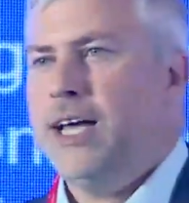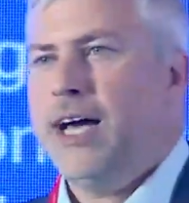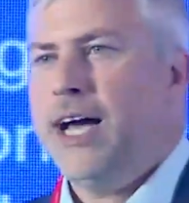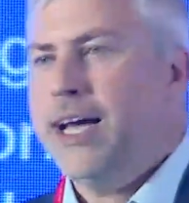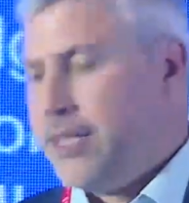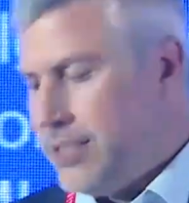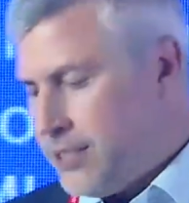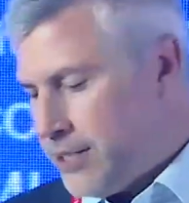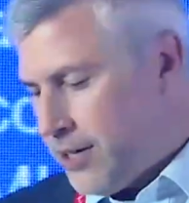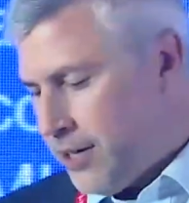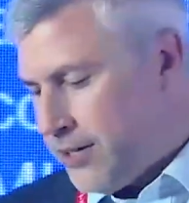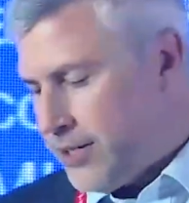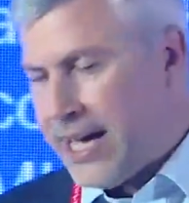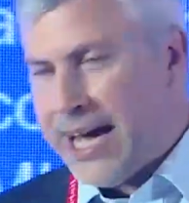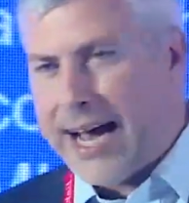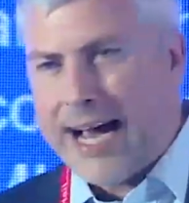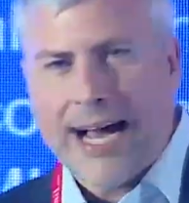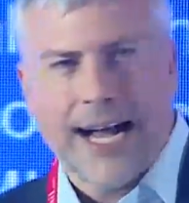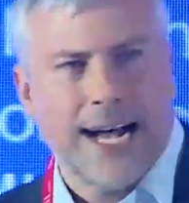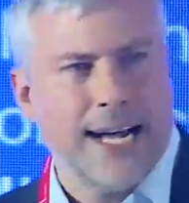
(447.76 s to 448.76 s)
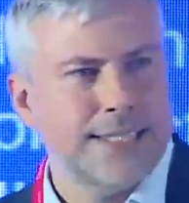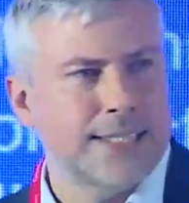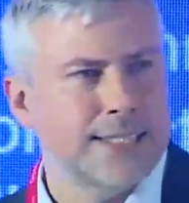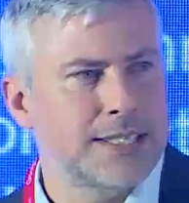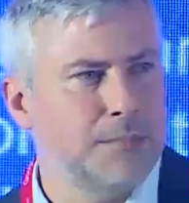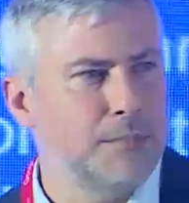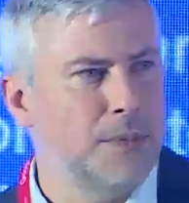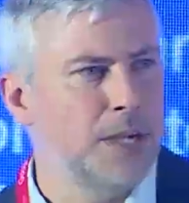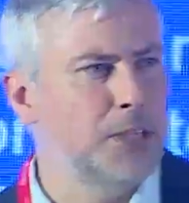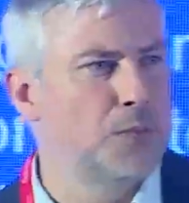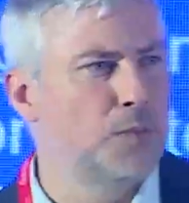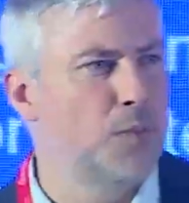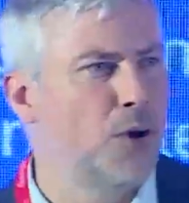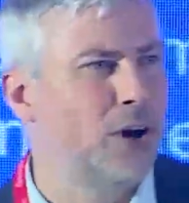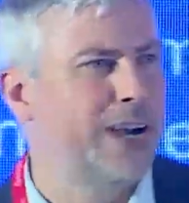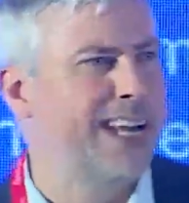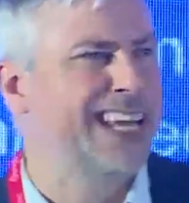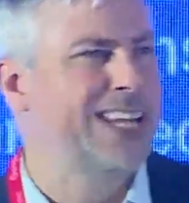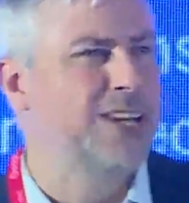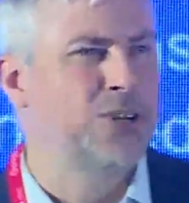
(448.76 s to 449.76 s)
I can start to ask much
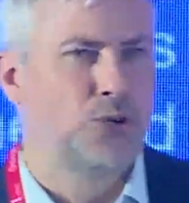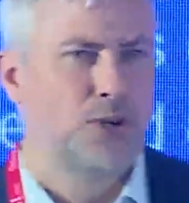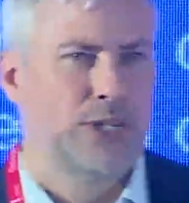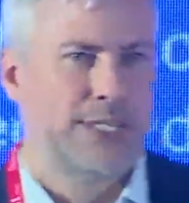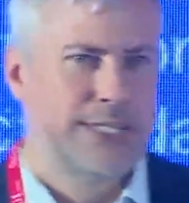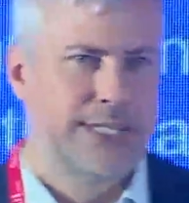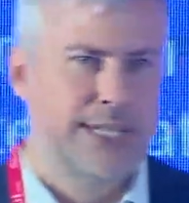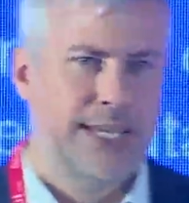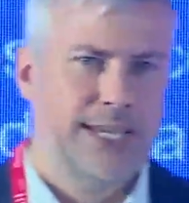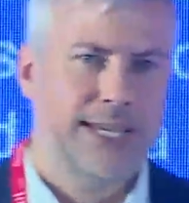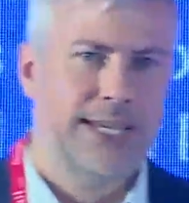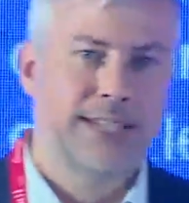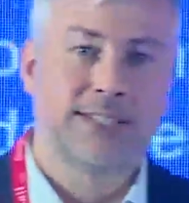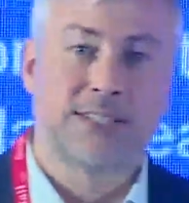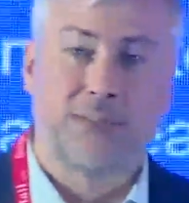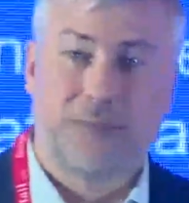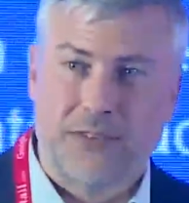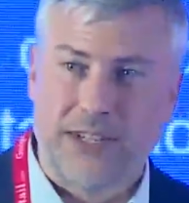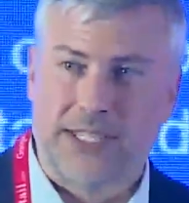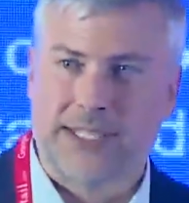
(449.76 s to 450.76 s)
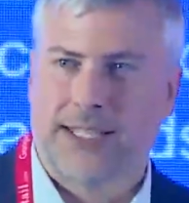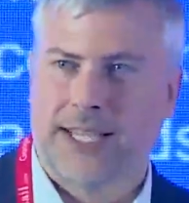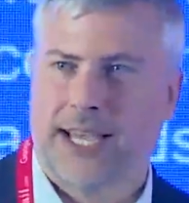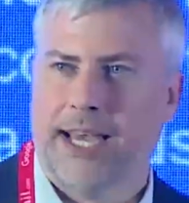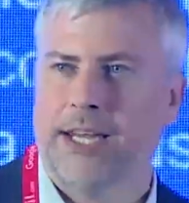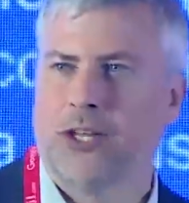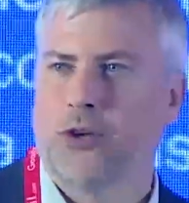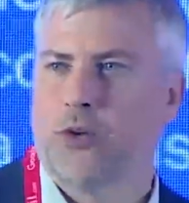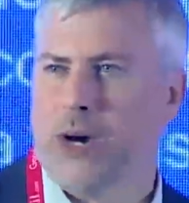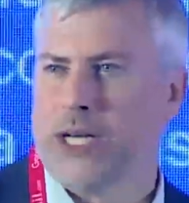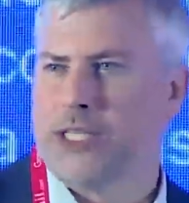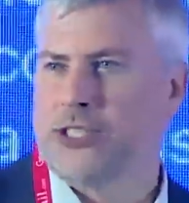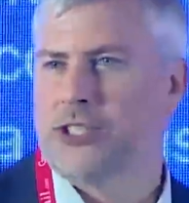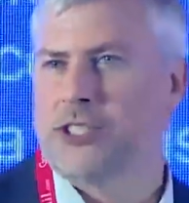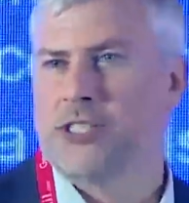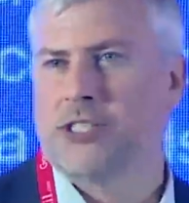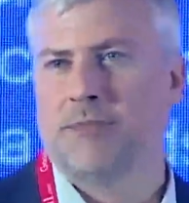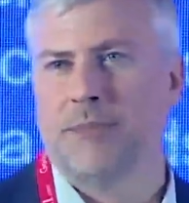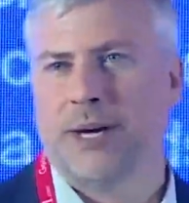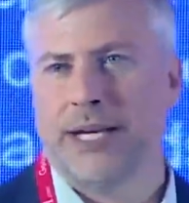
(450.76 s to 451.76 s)
more interesting and sophisticated
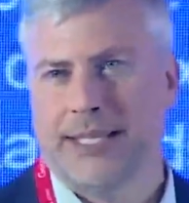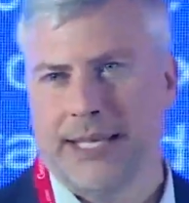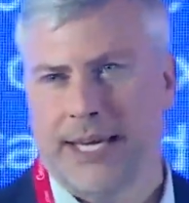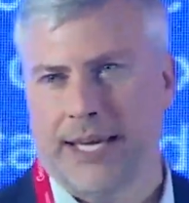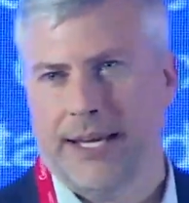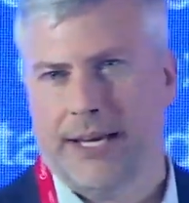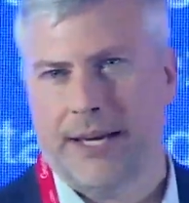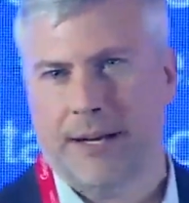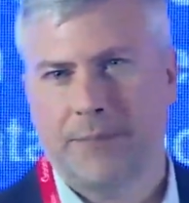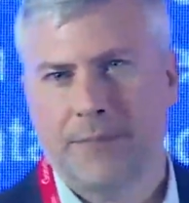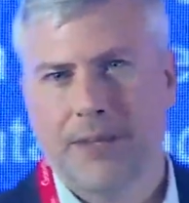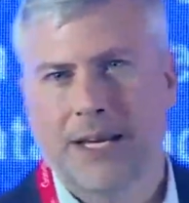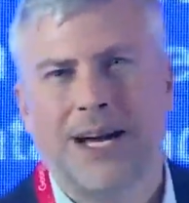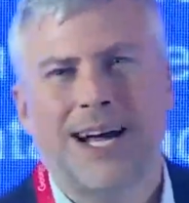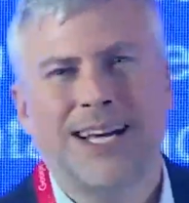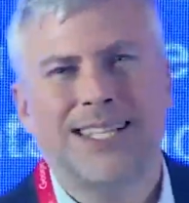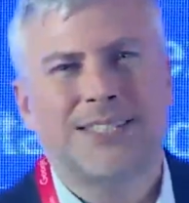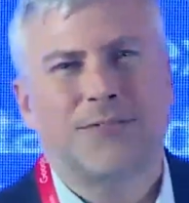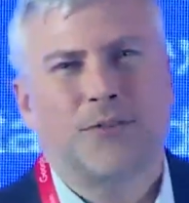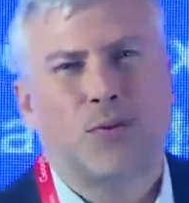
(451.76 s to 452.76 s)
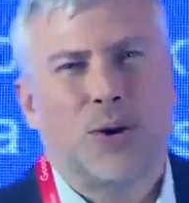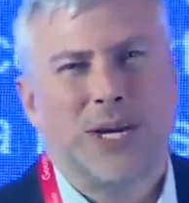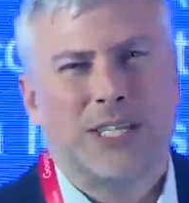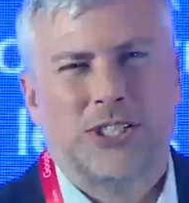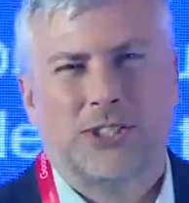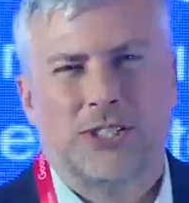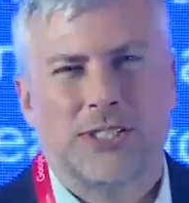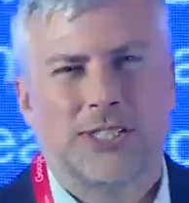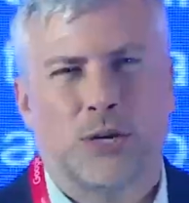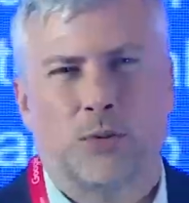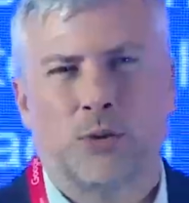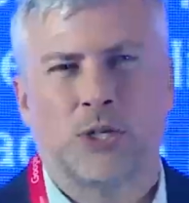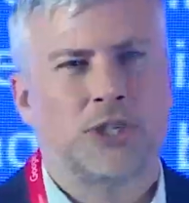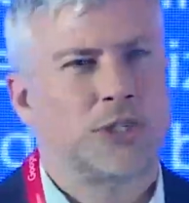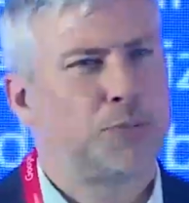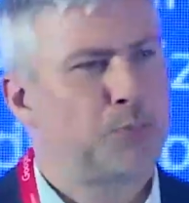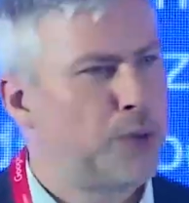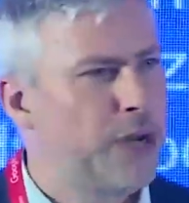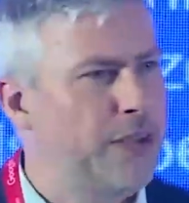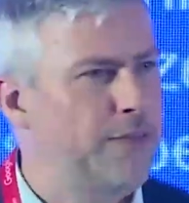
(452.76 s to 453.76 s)
questions of my data, the kinds of questions that were
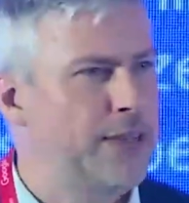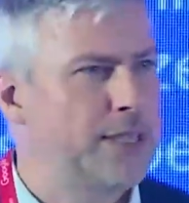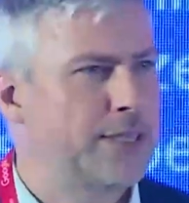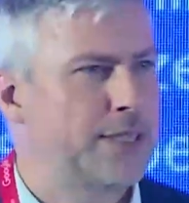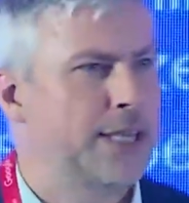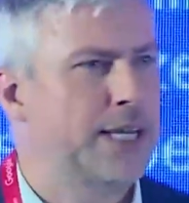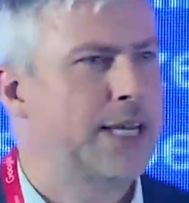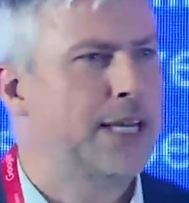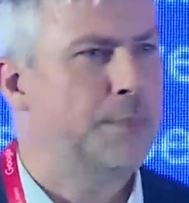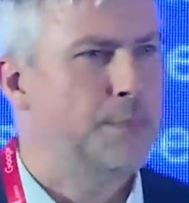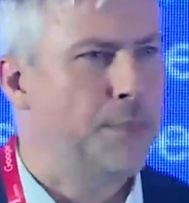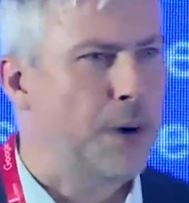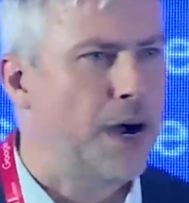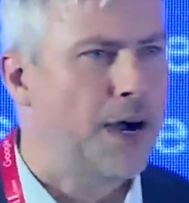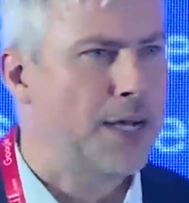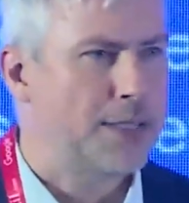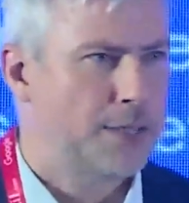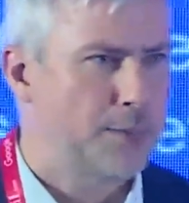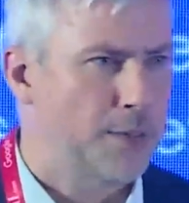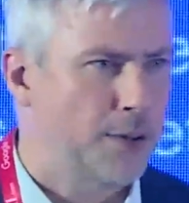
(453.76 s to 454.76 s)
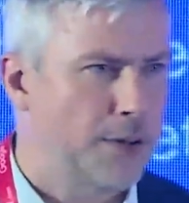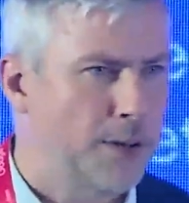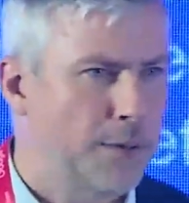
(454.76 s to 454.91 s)
just previously impossible.